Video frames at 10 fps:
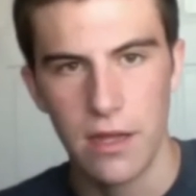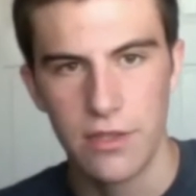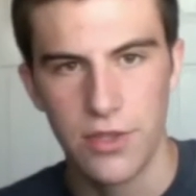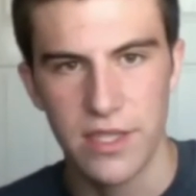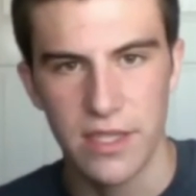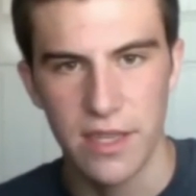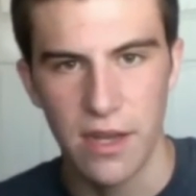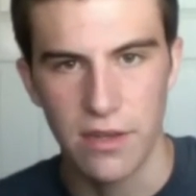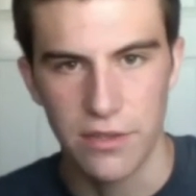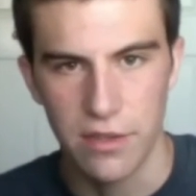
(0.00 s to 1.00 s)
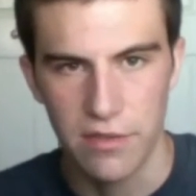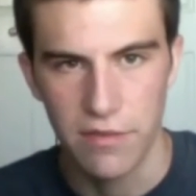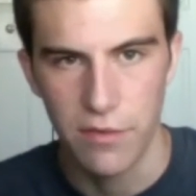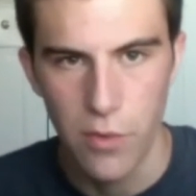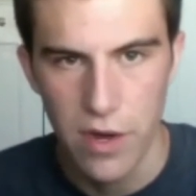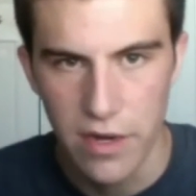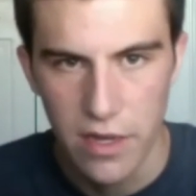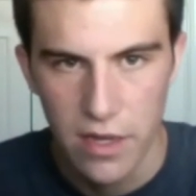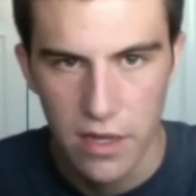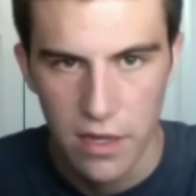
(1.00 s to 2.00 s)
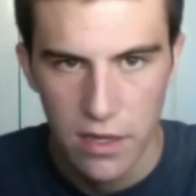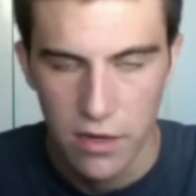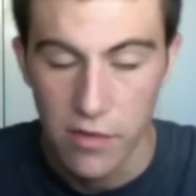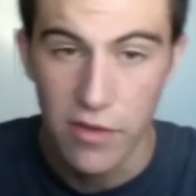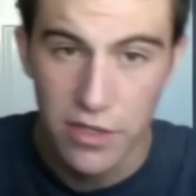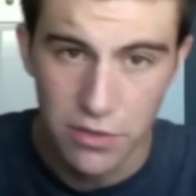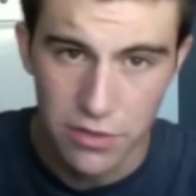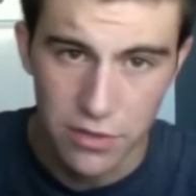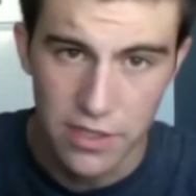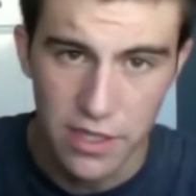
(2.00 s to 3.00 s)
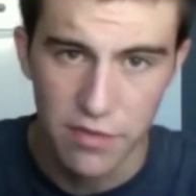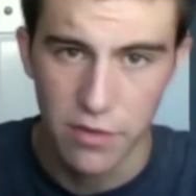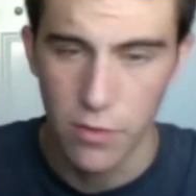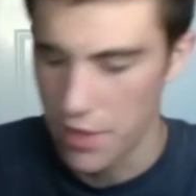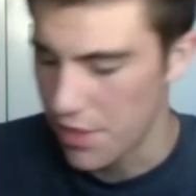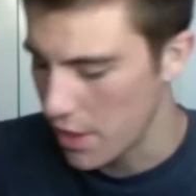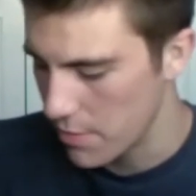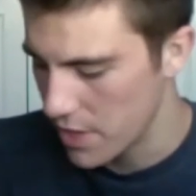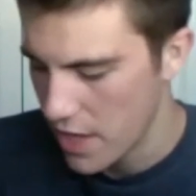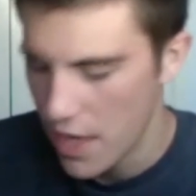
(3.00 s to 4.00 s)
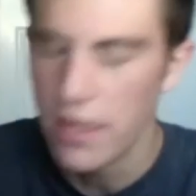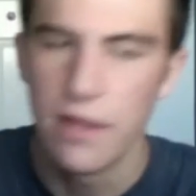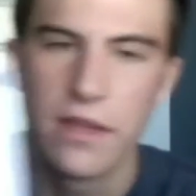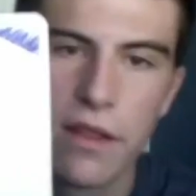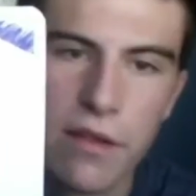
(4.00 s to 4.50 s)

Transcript: joystick style controller for one or virtual joystick for one thumb and the other